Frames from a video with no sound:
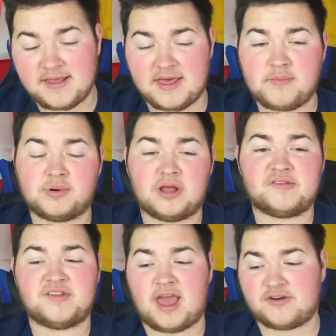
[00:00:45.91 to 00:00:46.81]
then plus
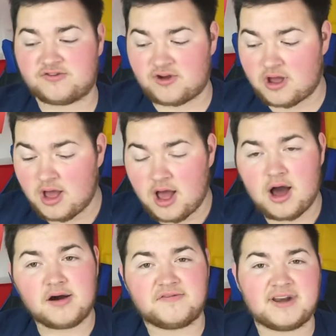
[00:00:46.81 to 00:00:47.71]
the extra
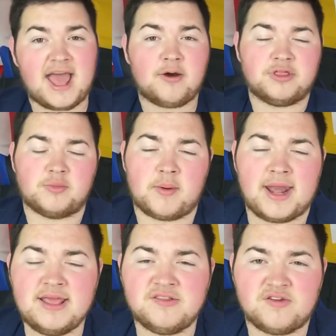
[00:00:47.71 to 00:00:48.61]
half an hour that we went
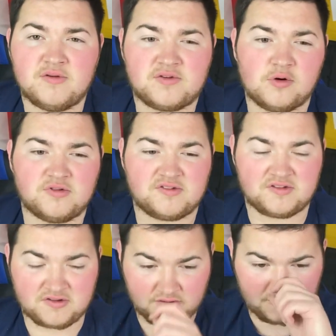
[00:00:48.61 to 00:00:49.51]
into, of course, because
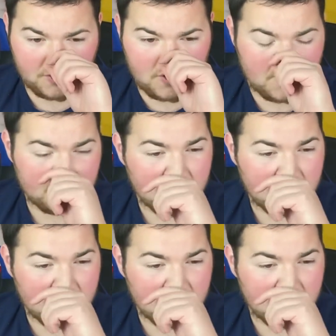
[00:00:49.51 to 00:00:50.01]
of the draw,